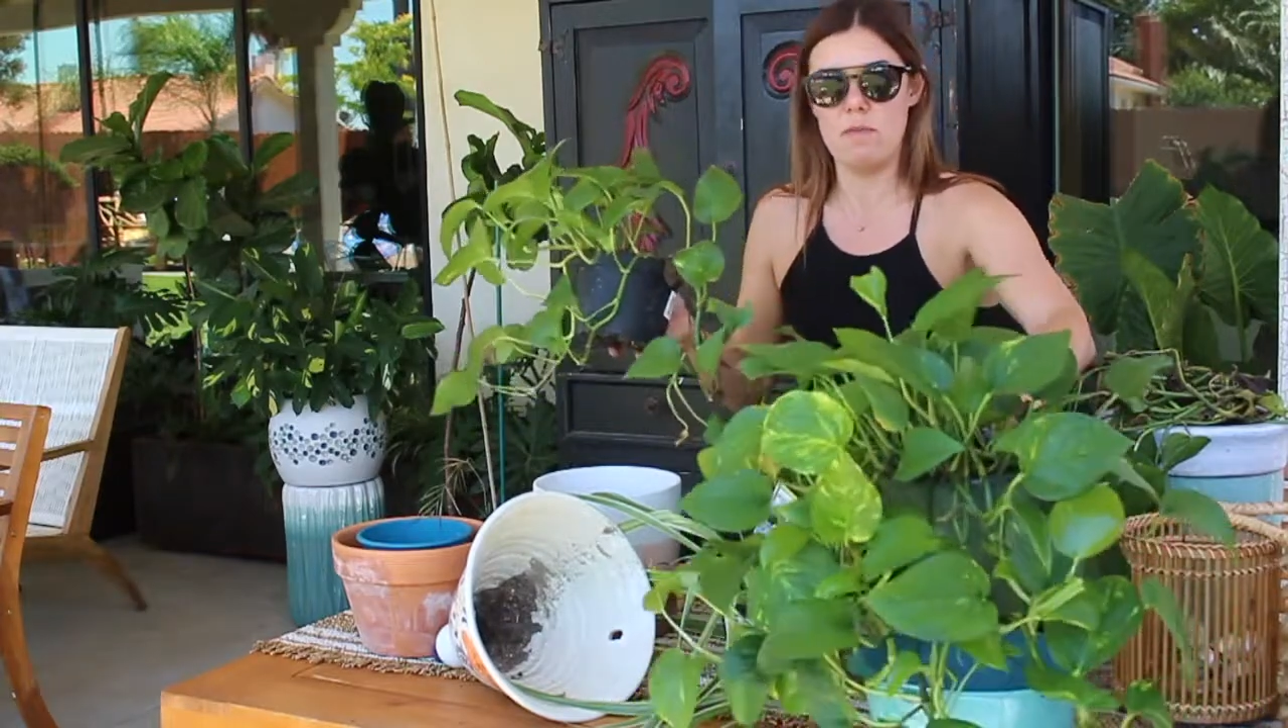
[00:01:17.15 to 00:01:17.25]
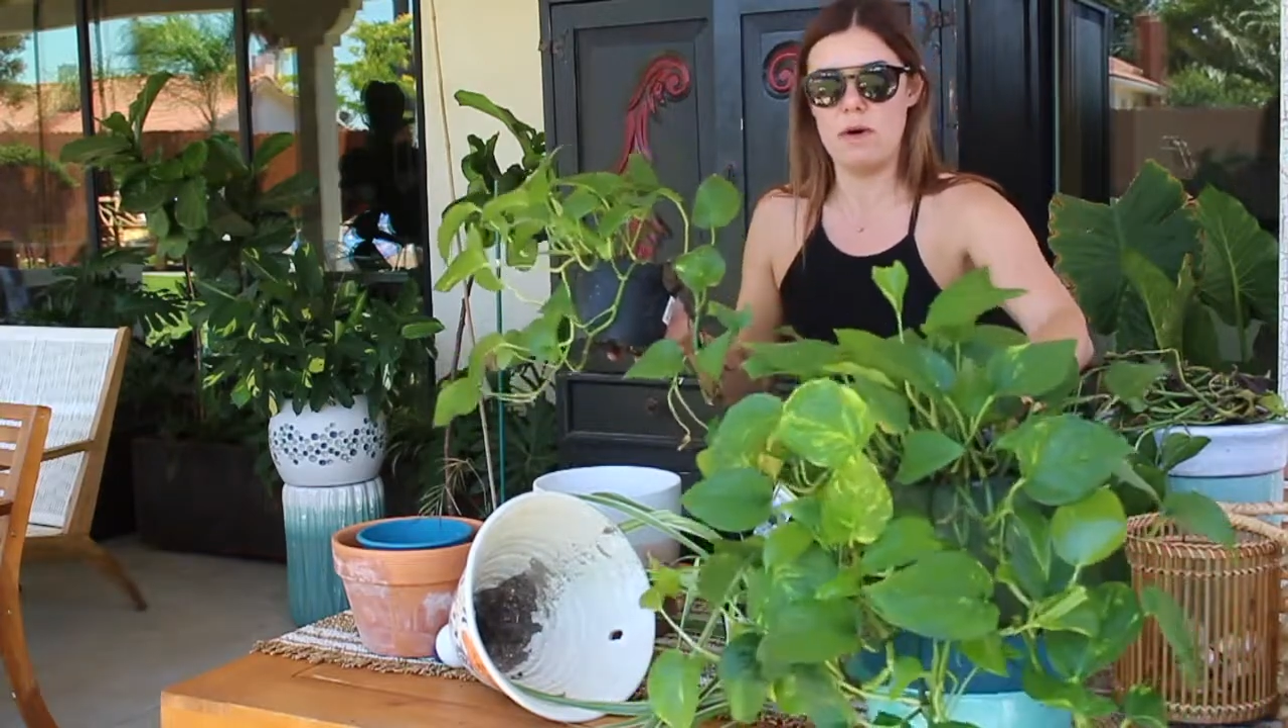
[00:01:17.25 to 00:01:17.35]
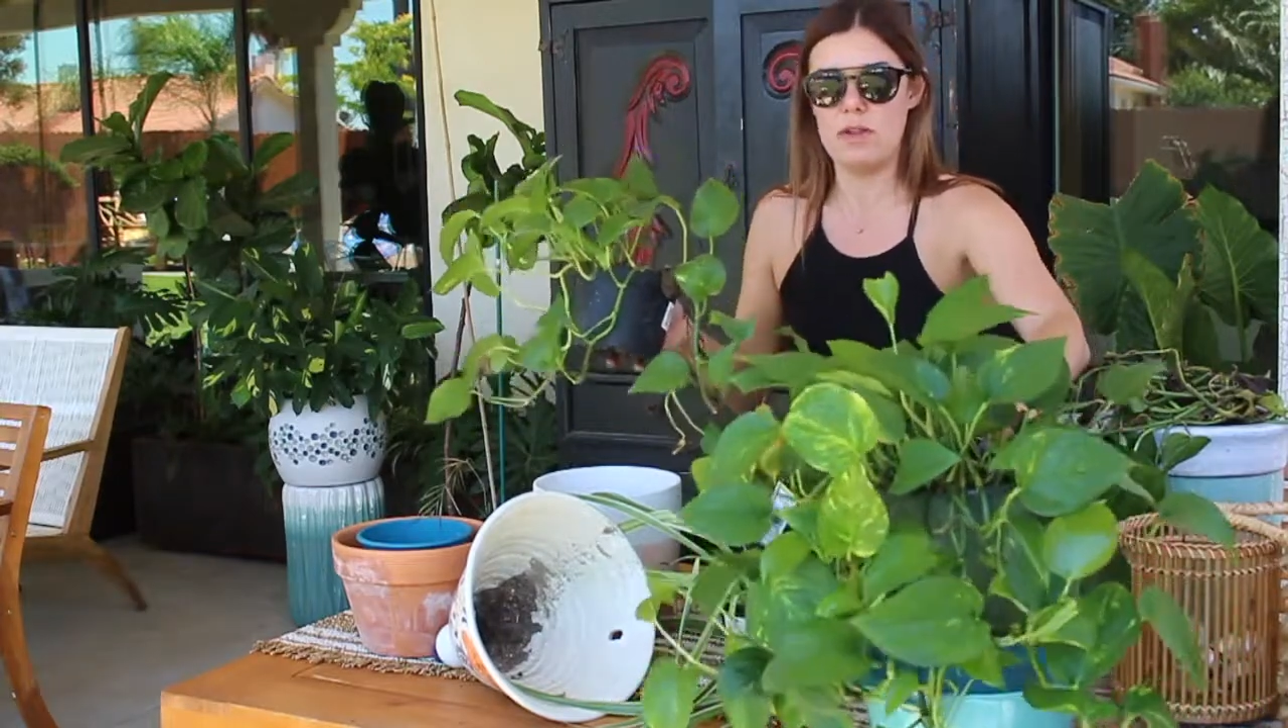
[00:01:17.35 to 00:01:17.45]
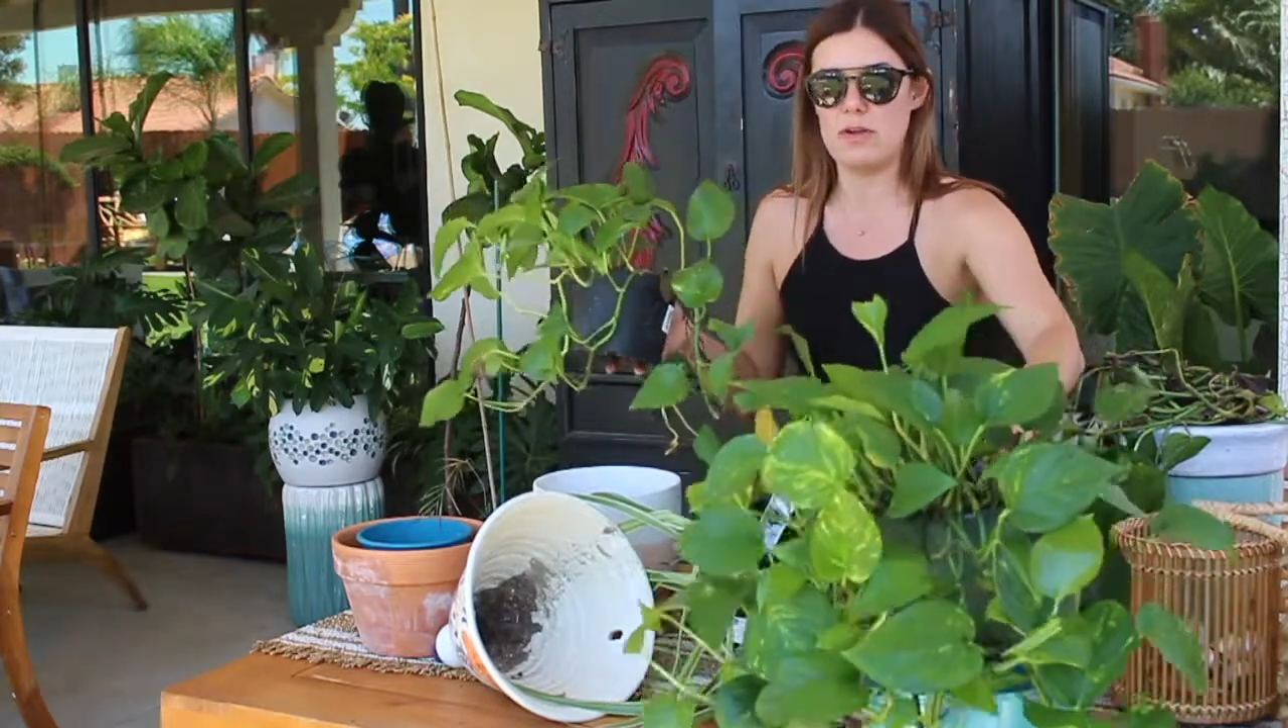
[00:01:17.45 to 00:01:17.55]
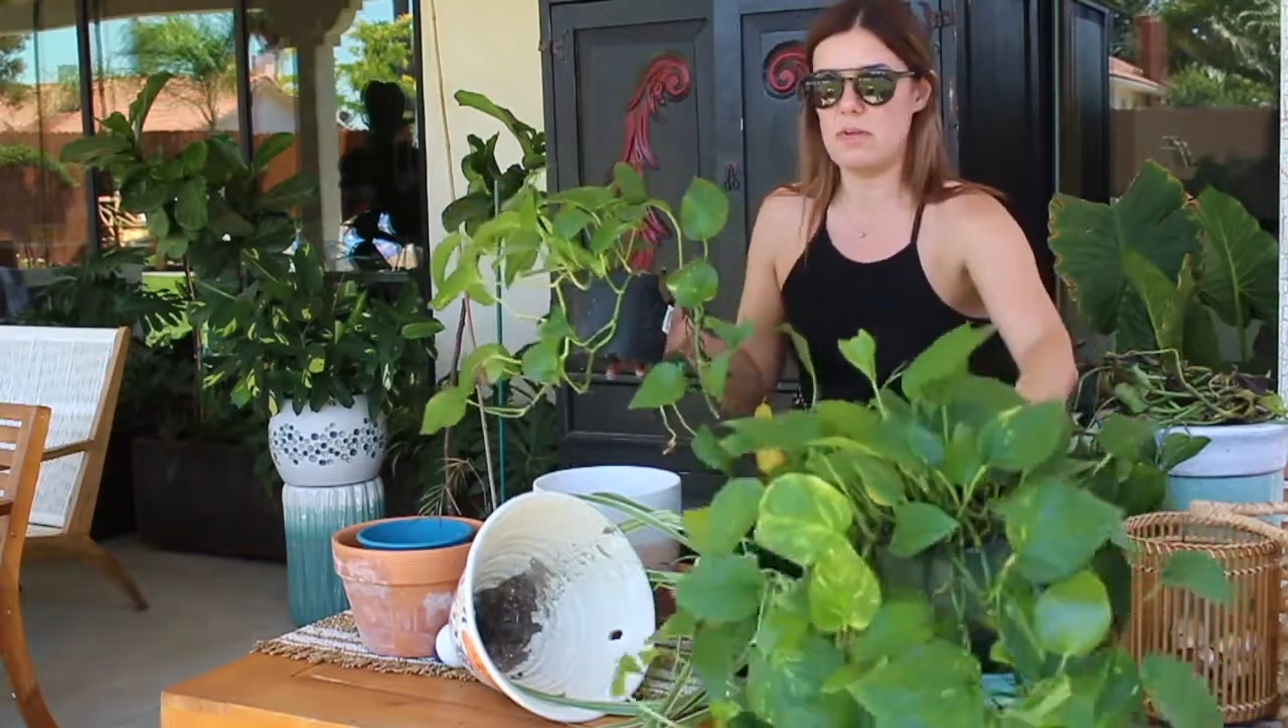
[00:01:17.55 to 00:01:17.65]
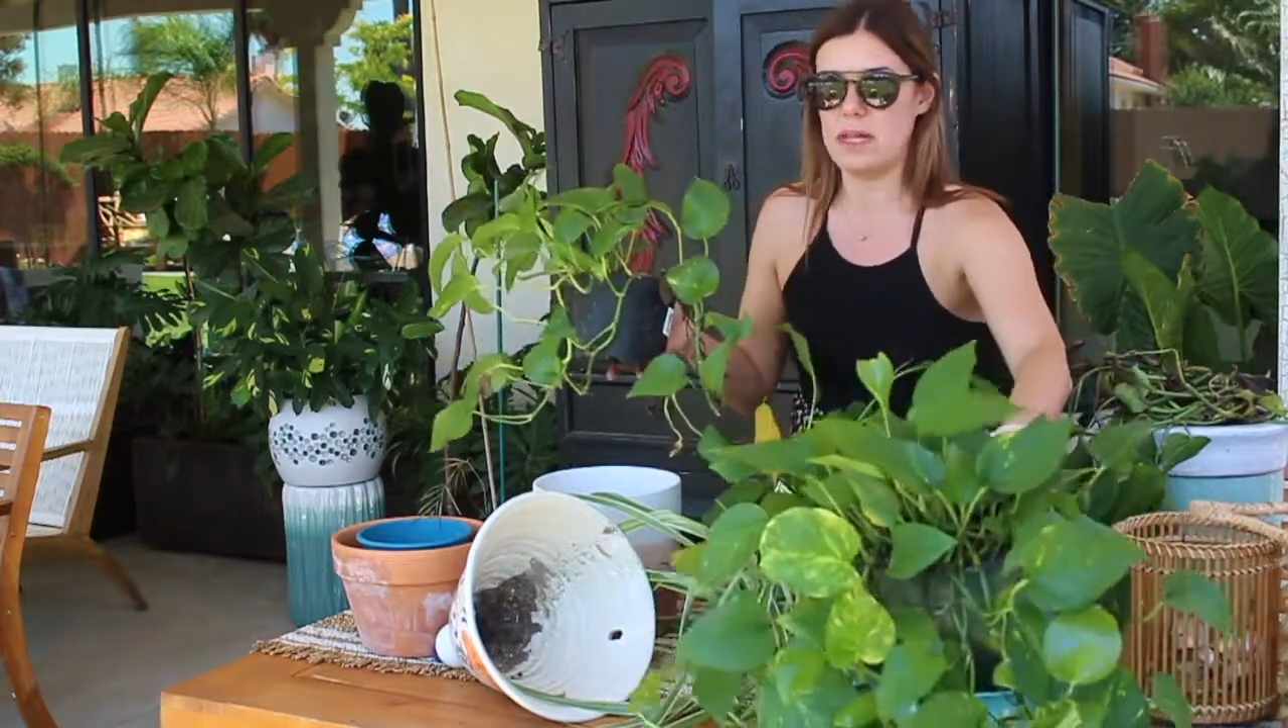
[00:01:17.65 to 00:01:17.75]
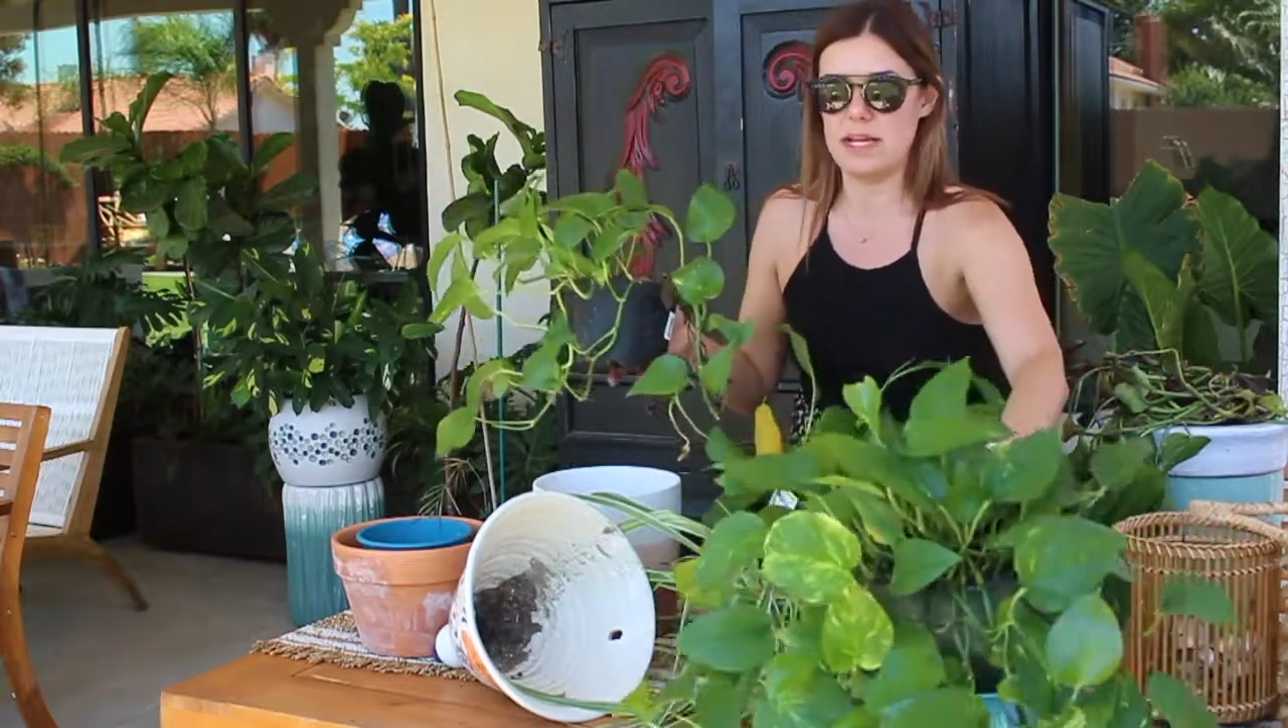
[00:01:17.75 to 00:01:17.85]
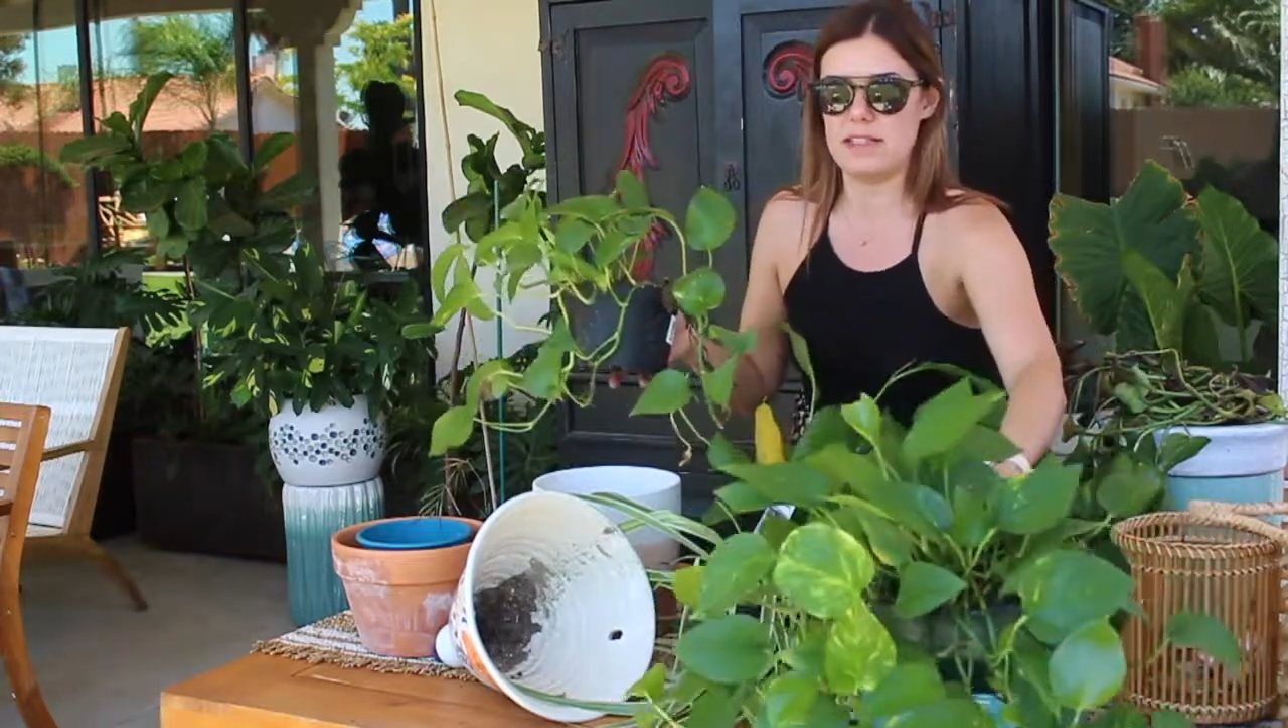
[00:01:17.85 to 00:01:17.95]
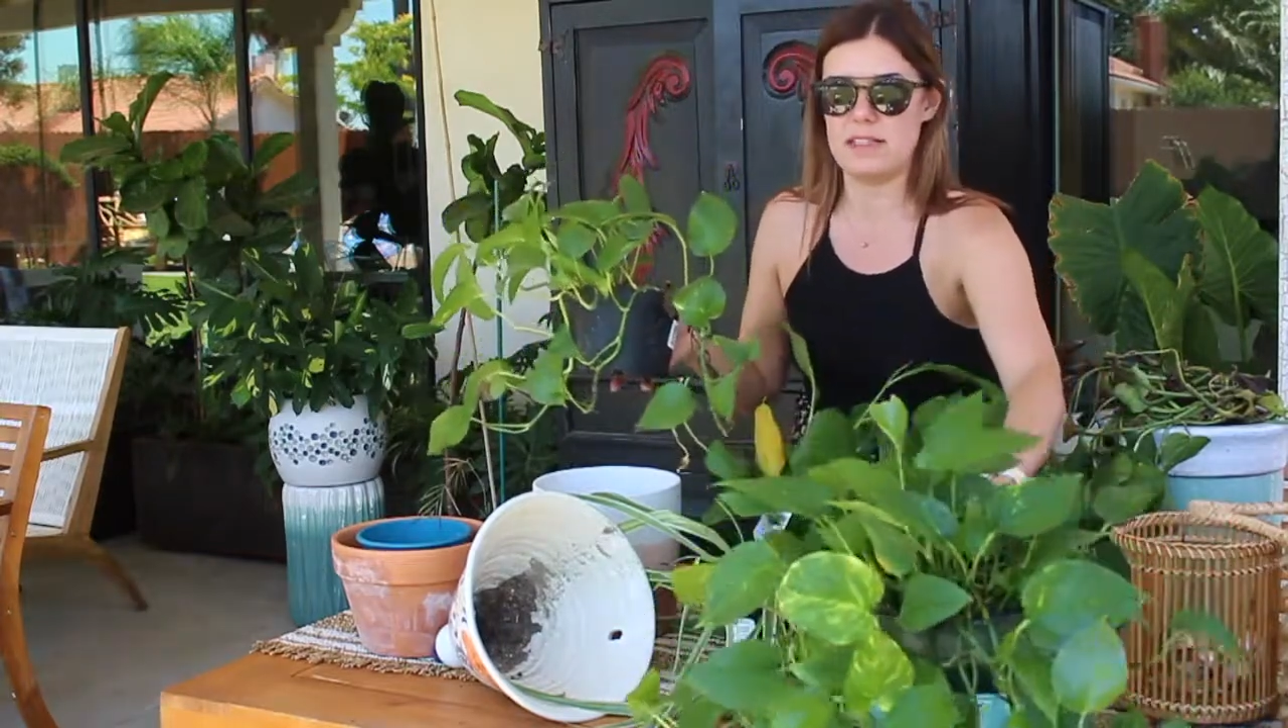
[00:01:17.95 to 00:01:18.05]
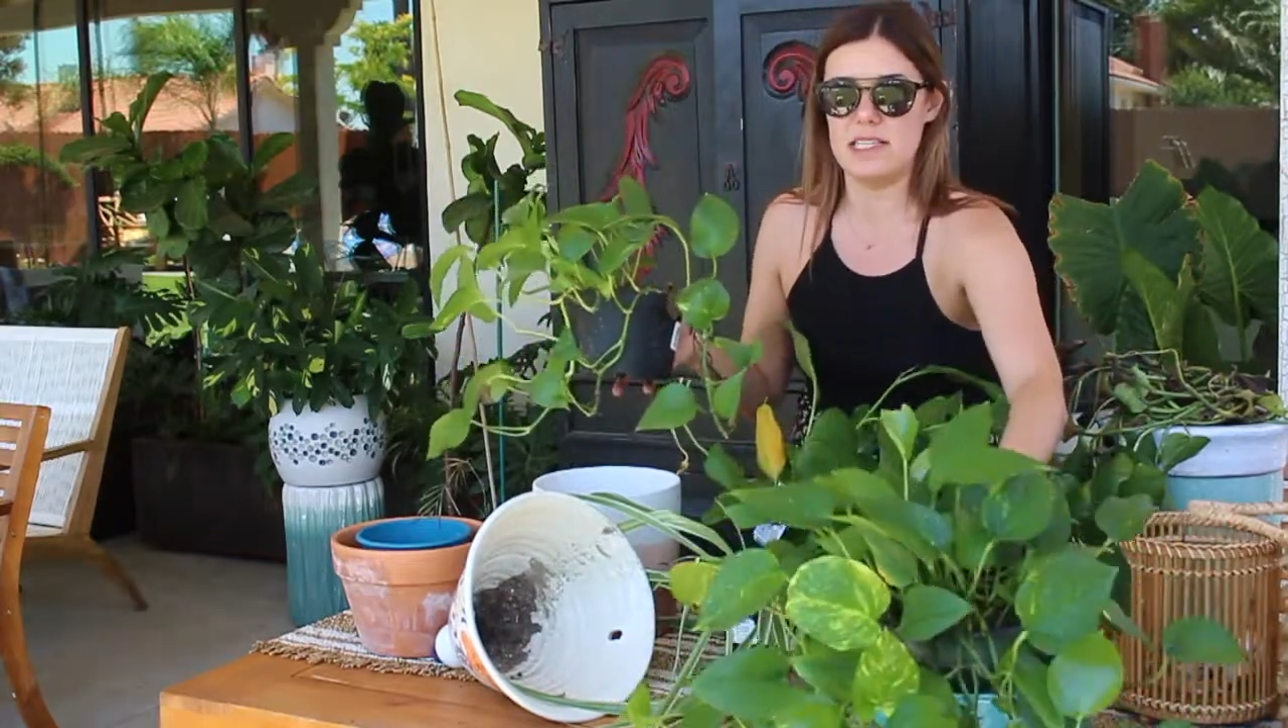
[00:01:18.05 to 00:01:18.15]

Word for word: mother plants.